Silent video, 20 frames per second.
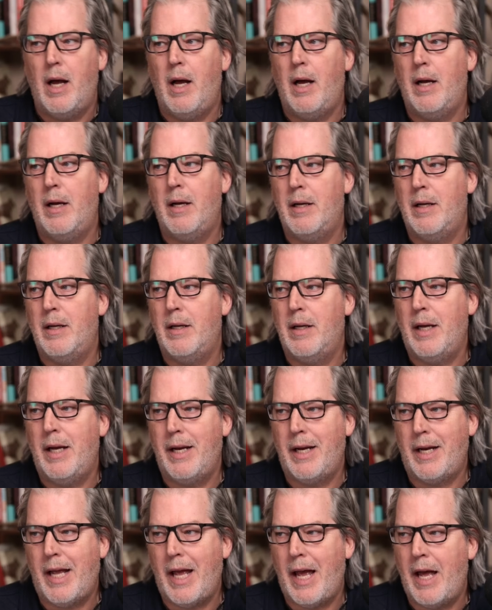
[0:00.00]

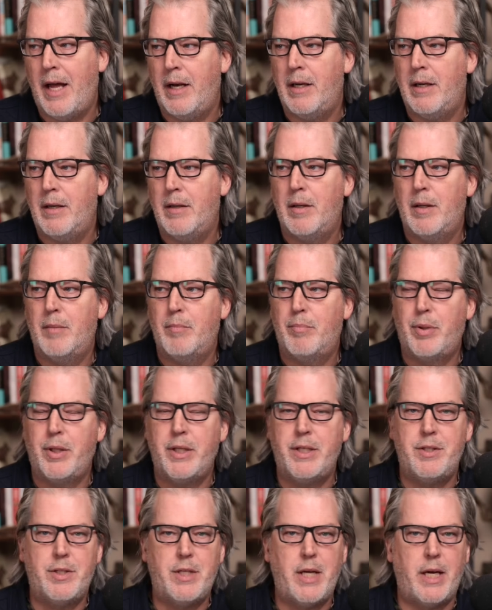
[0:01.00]
And again,
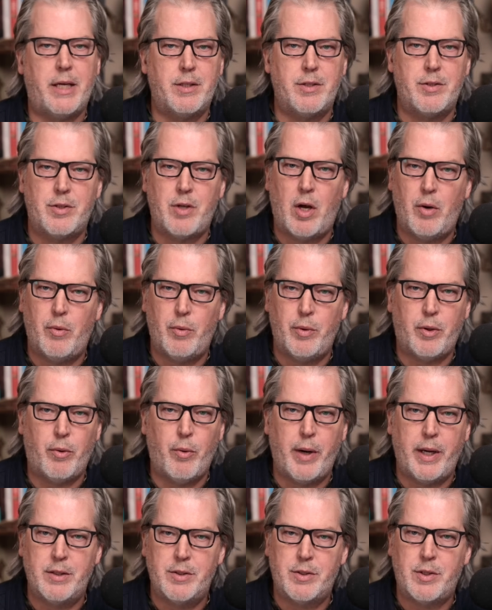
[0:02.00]
please take this all with a
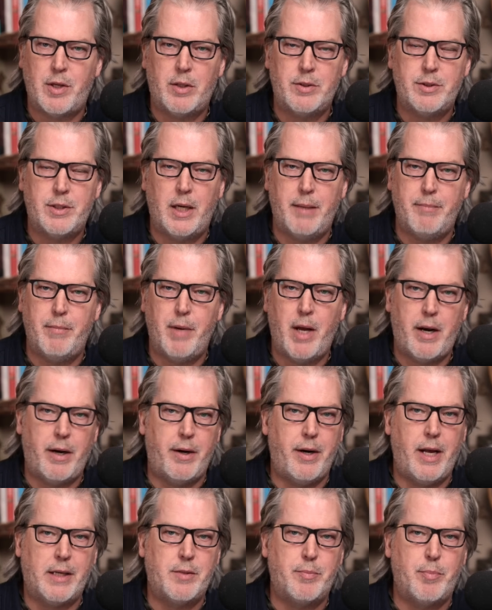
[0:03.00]
grain of salt. I'm not
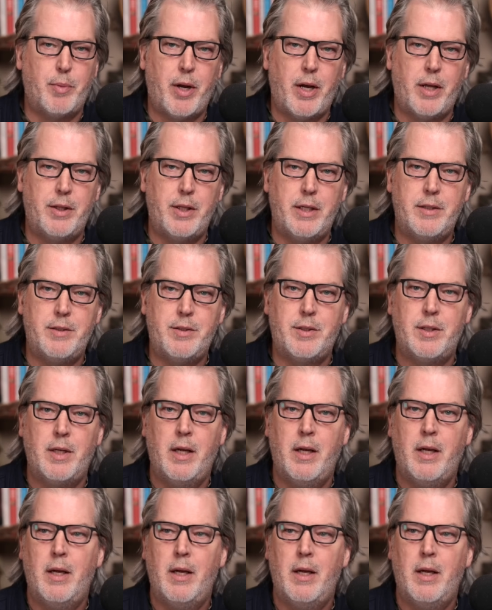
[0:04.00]
an expert on this.